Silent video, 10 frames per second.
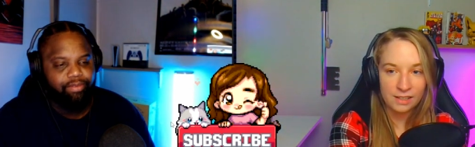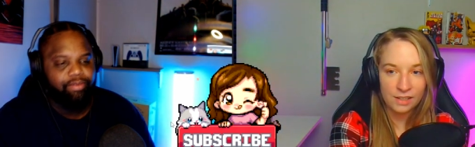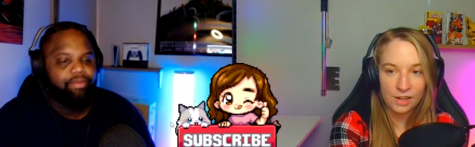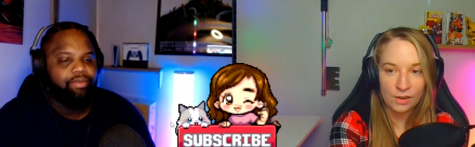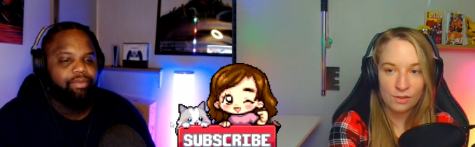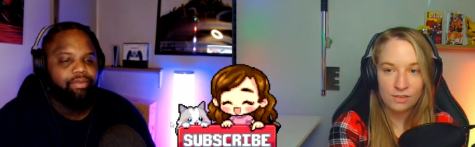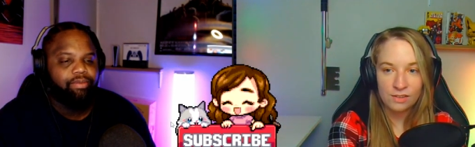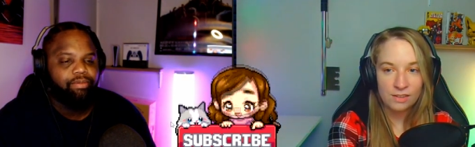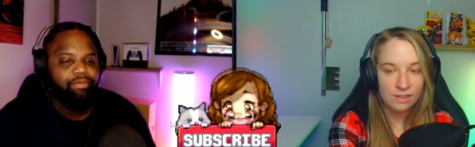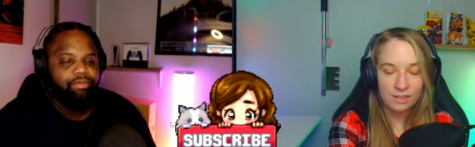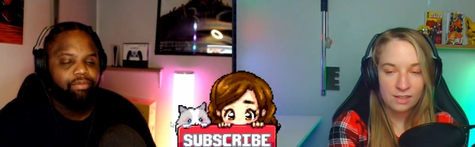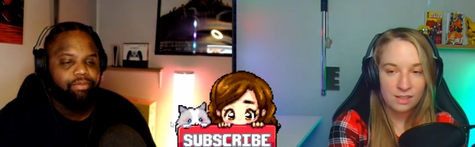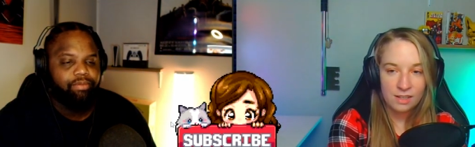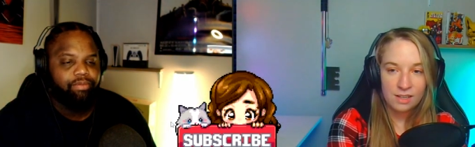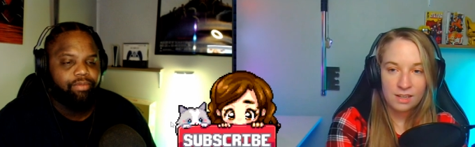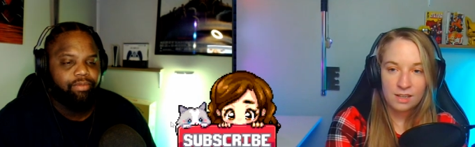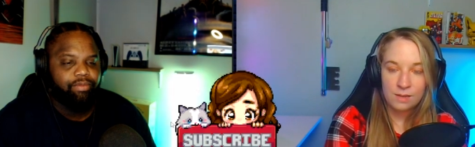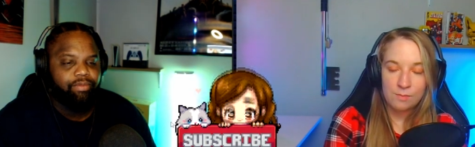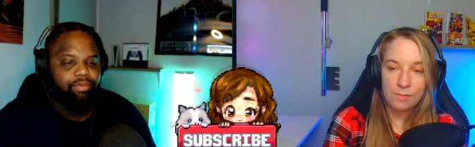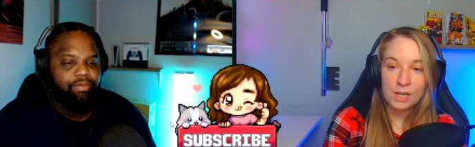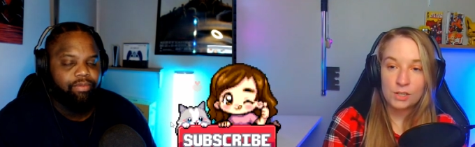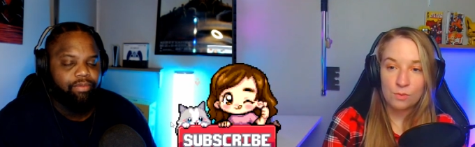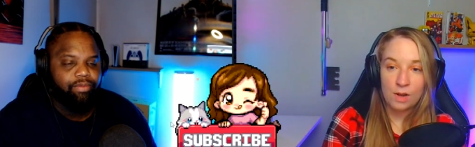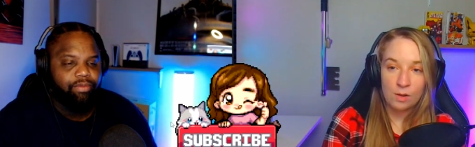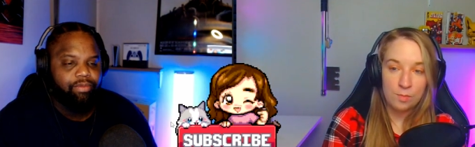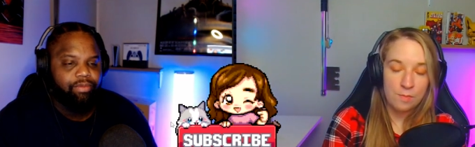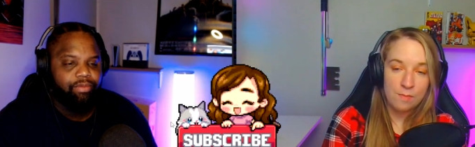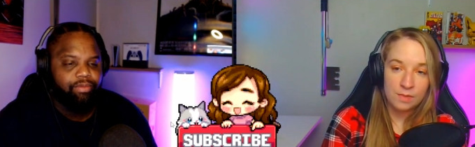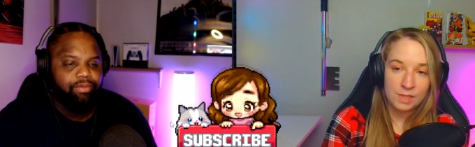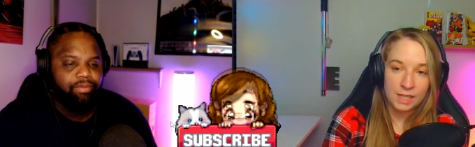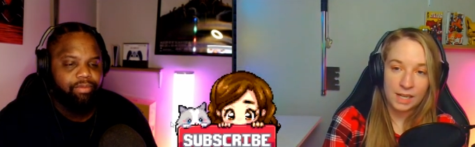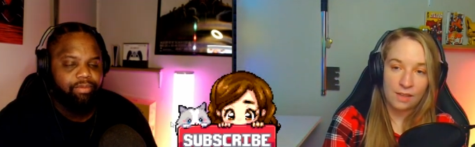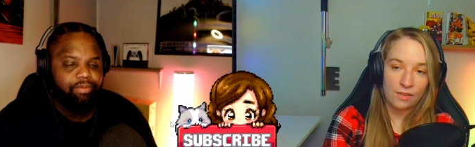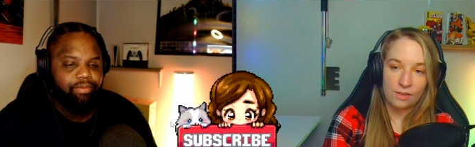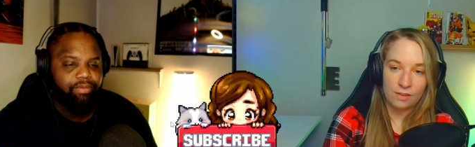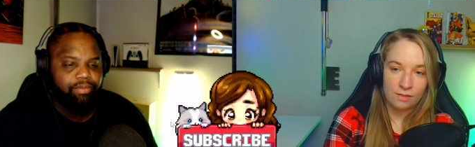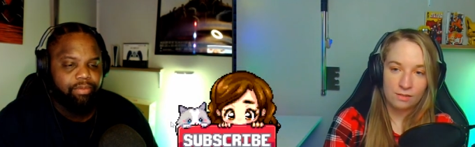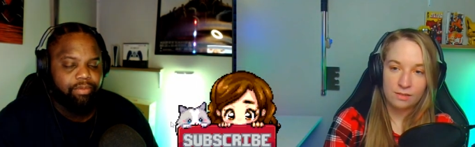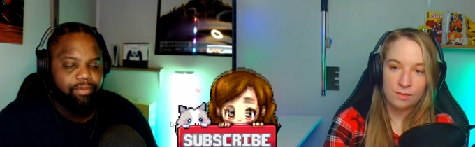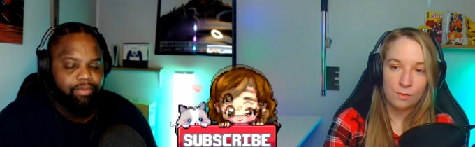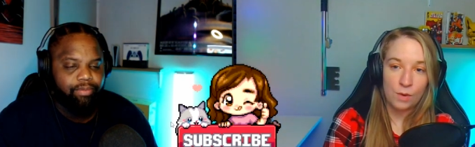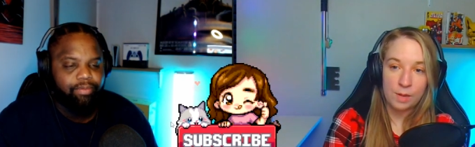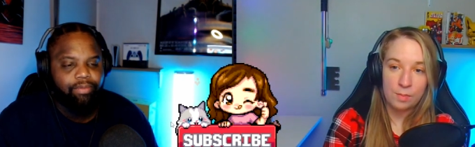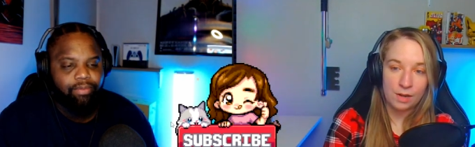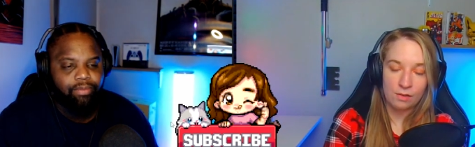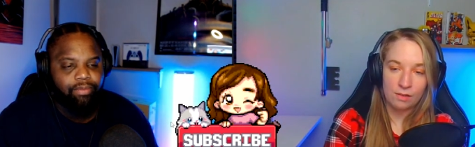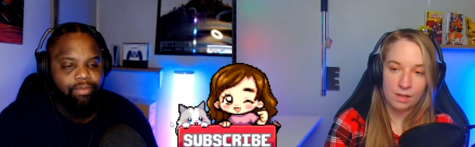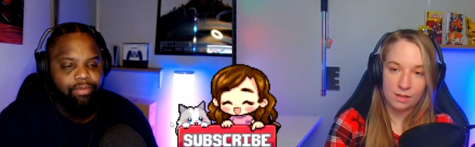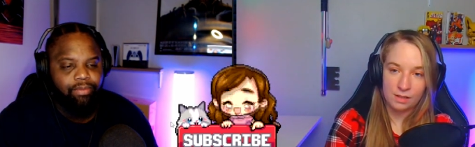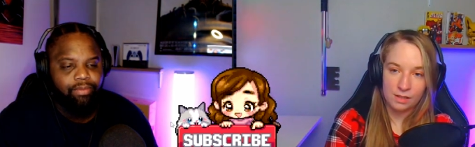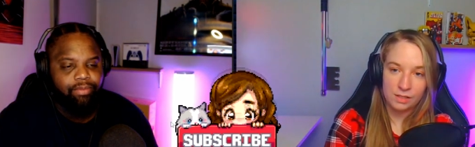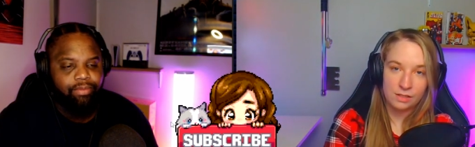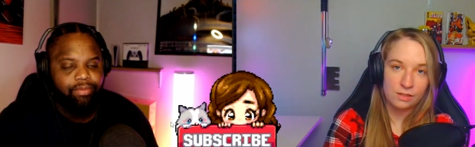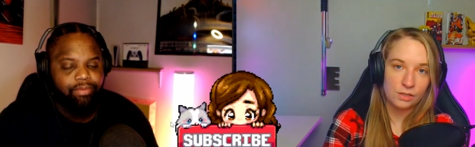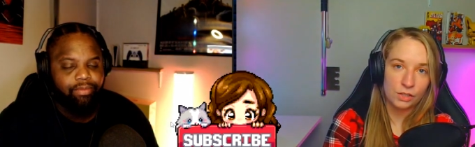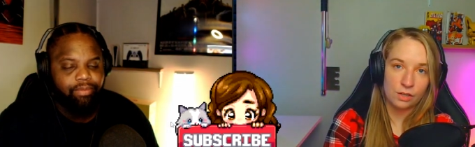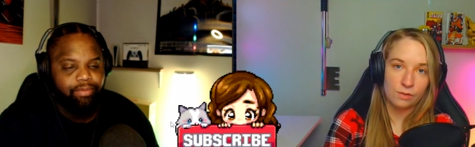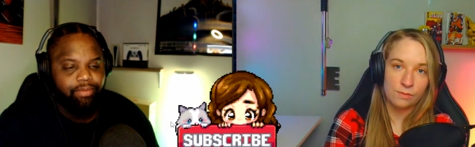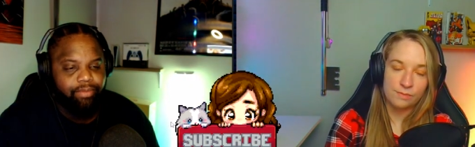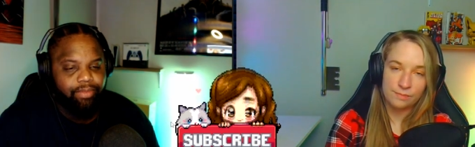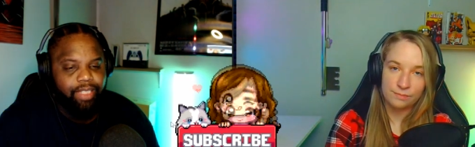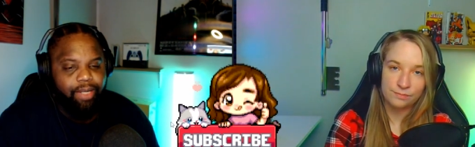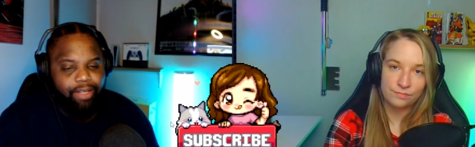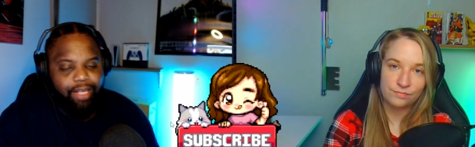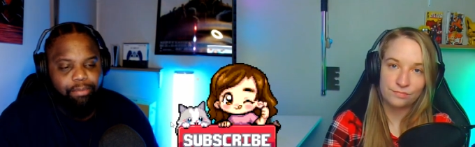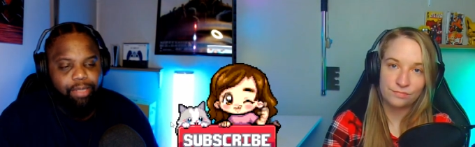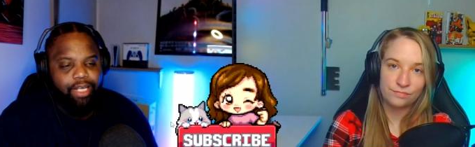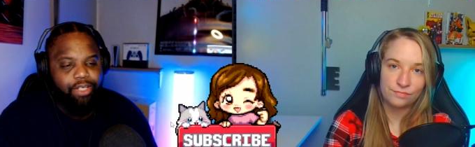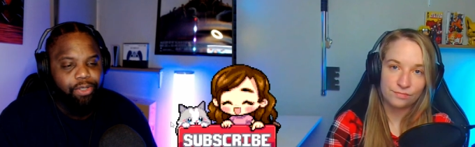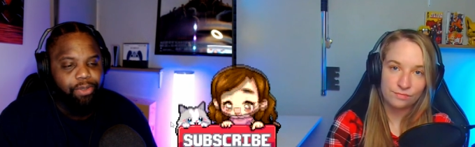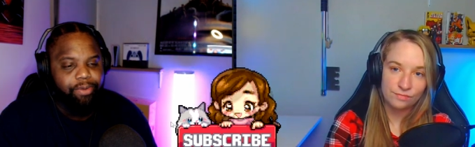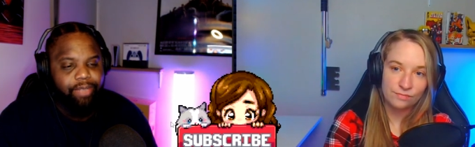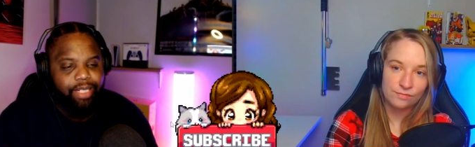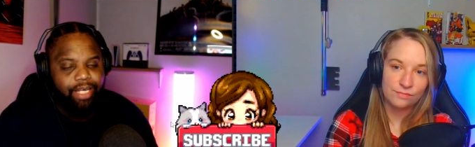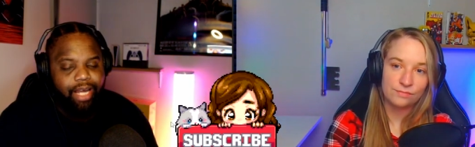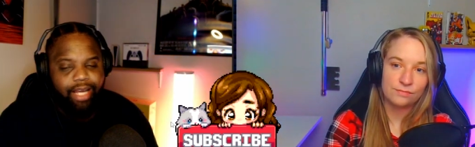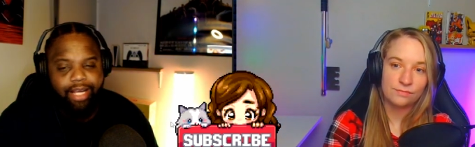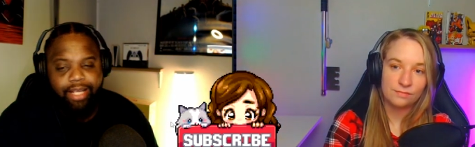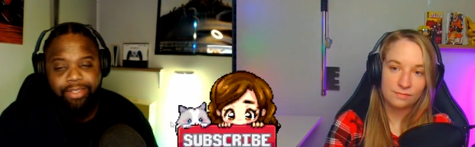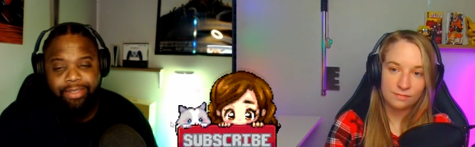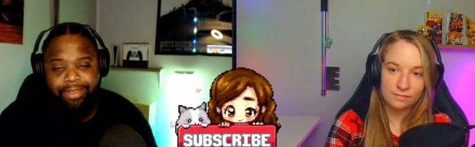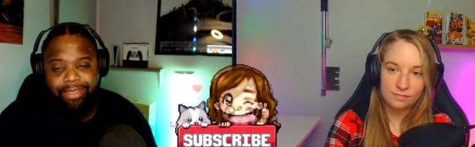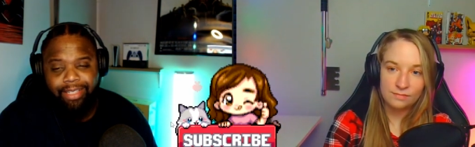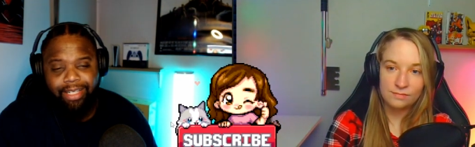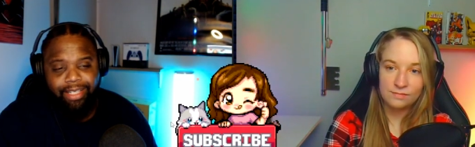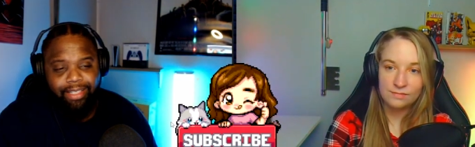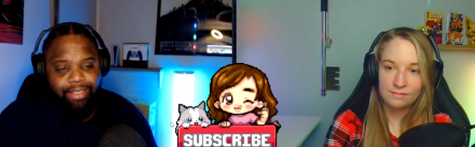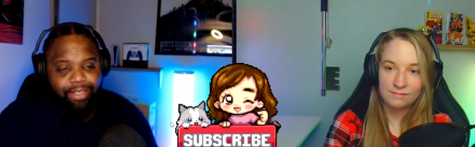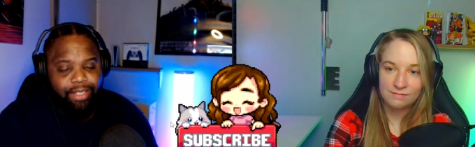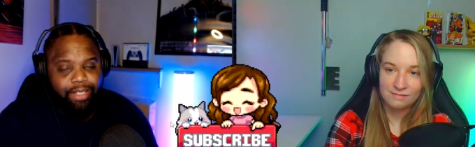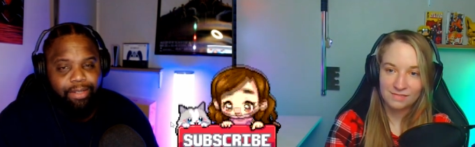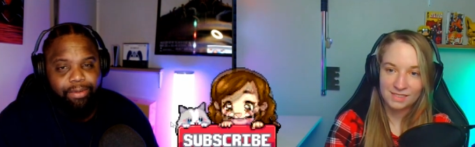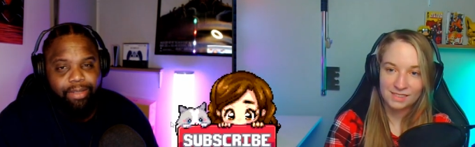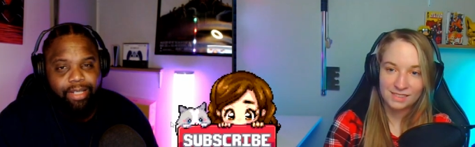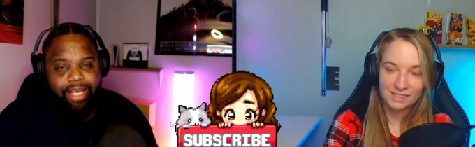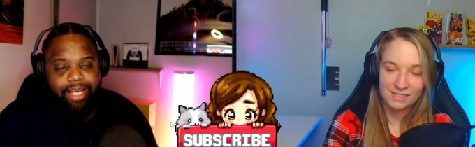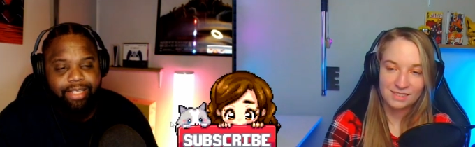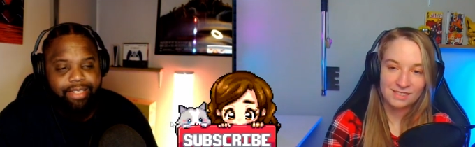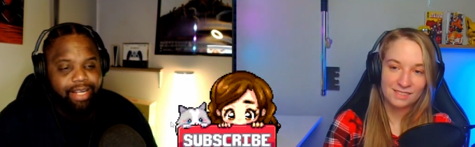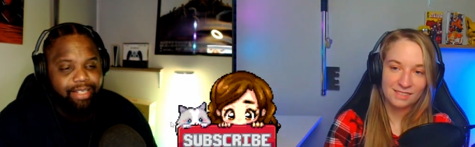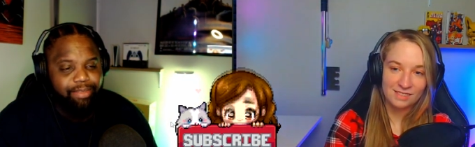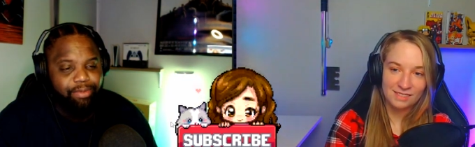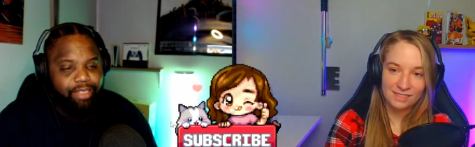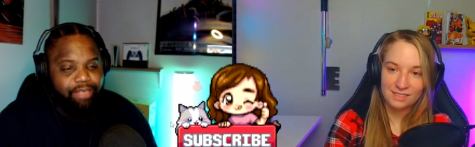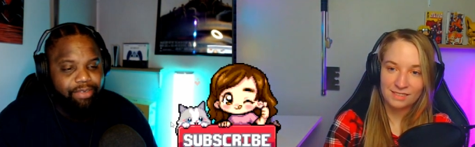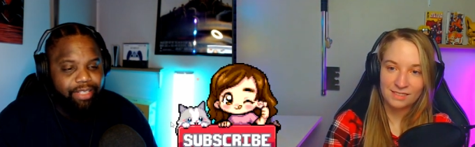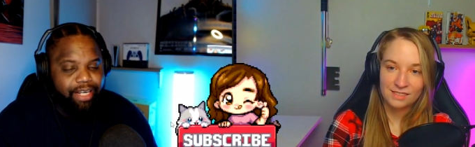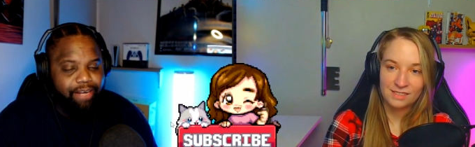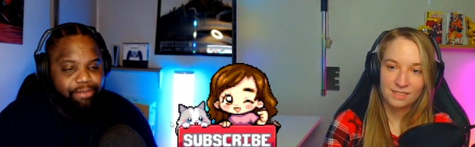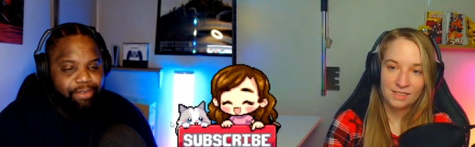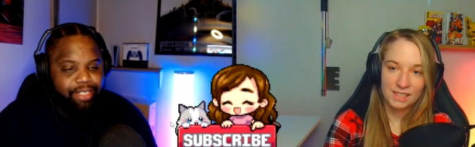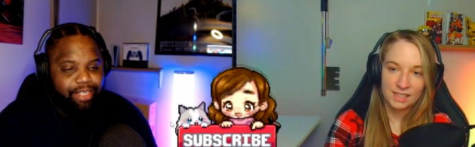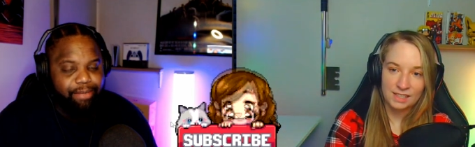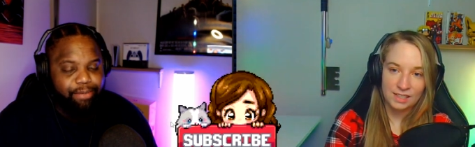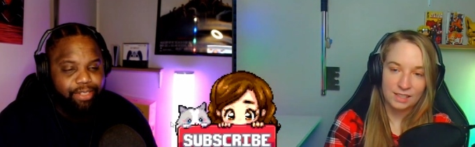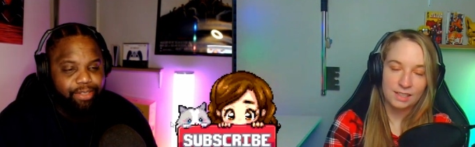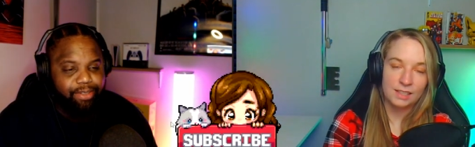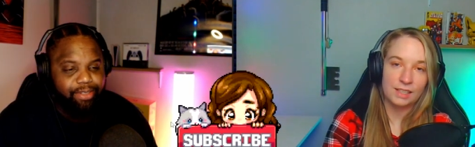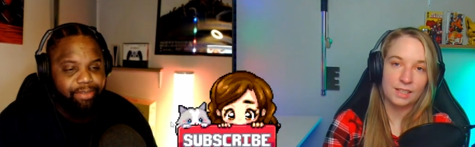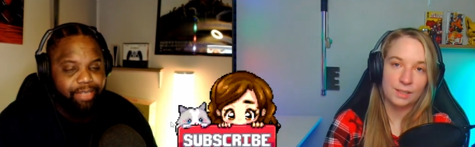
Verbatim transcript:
Speaker 1: you know, meshed well together, way better than this show.
Speaker 2: They were like me and you. I got, I got you. All right. Well, I guess that's we'll leave it there for this episode. Yeah. We